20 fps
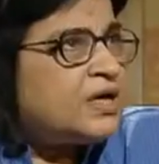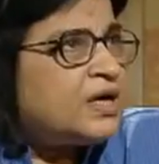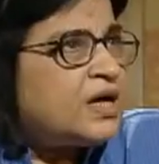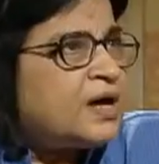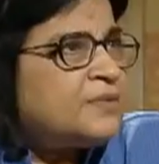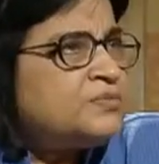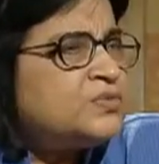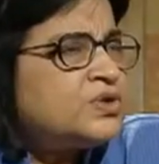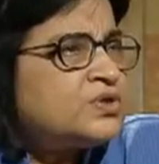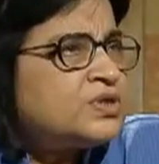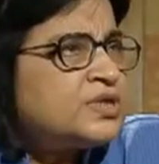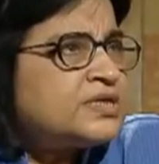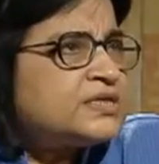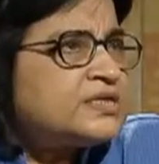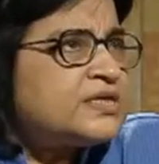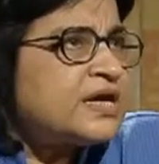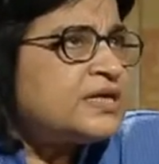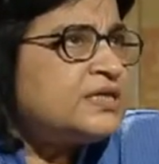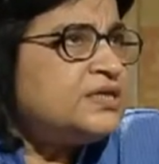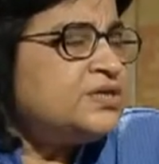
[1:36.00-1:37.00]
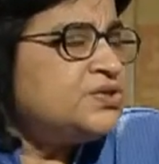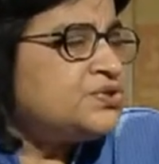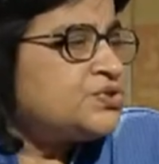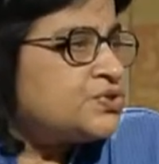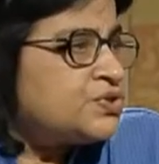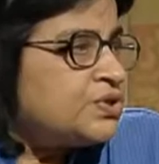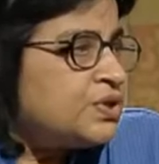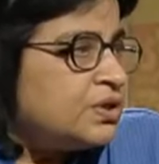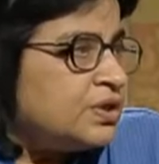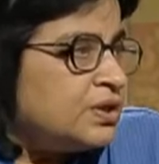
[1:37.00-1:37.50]
I'm not exactly
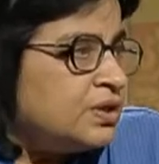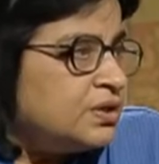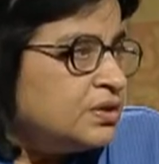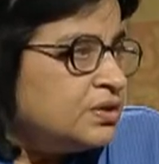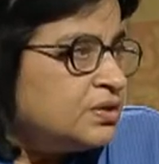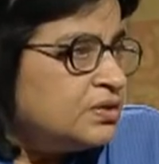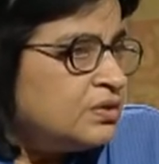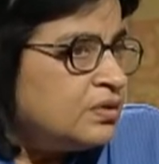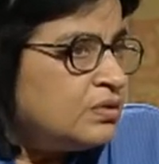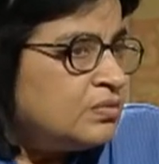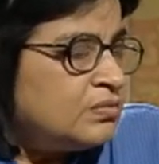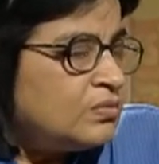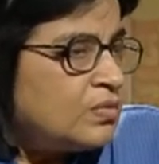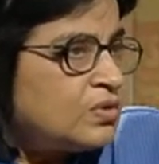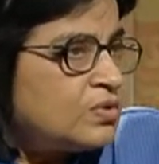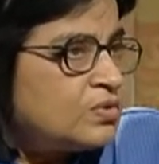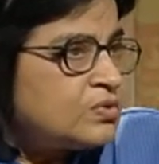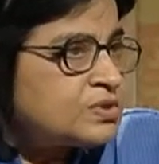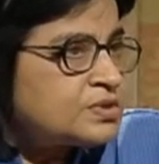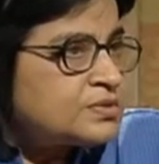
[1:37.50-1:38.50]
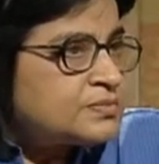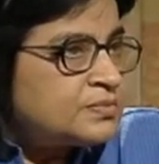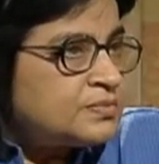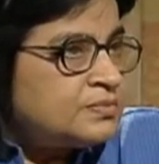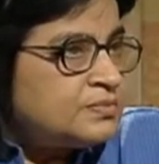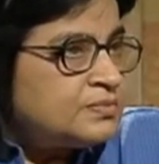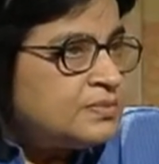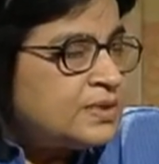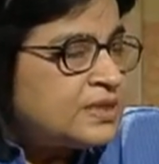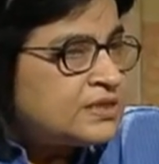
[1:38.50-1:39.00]
sure, you know, because
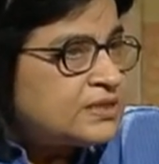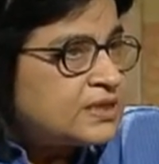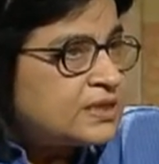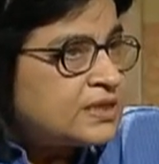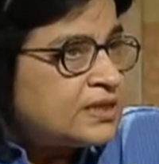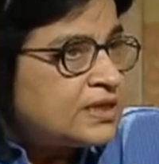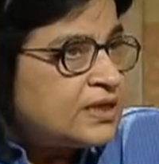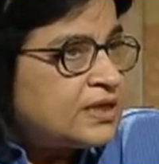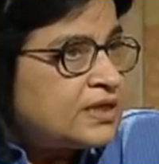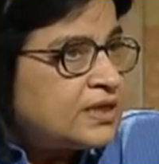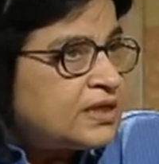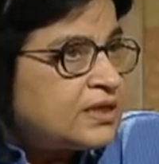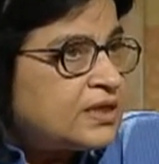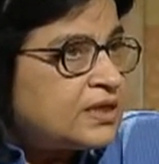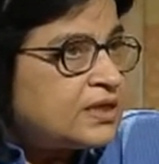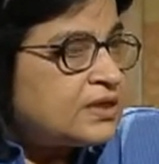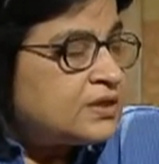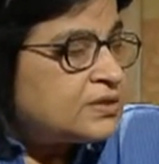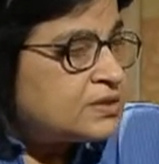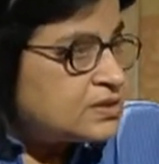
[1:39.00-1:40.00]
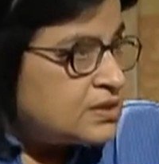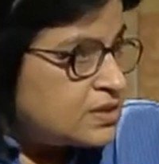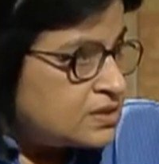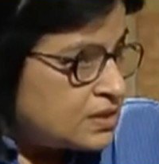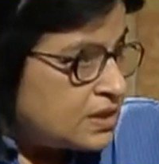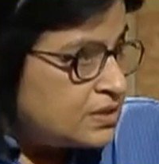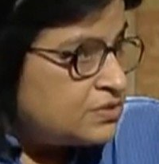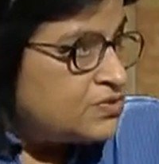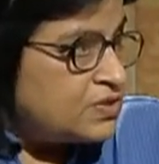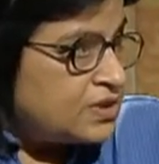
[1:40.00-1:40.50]
basically it's the
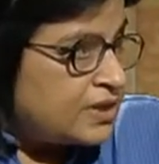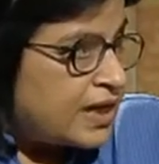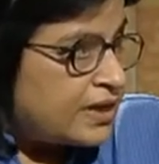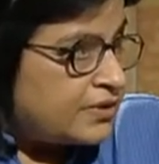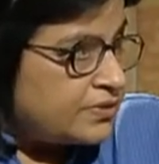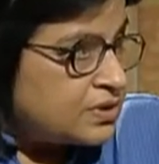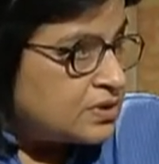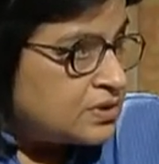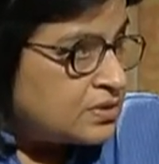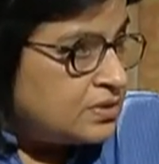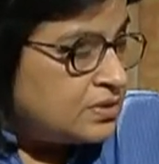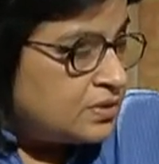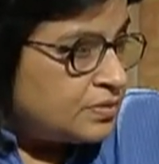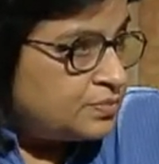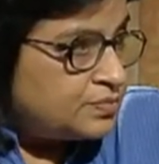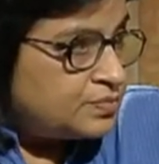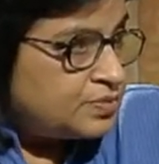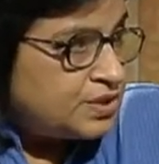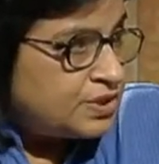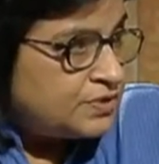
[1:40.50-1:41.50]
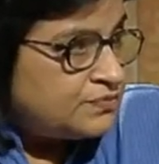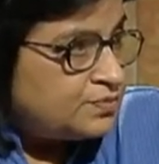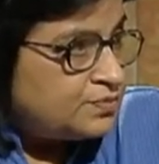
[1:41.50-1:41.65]
central character, the chief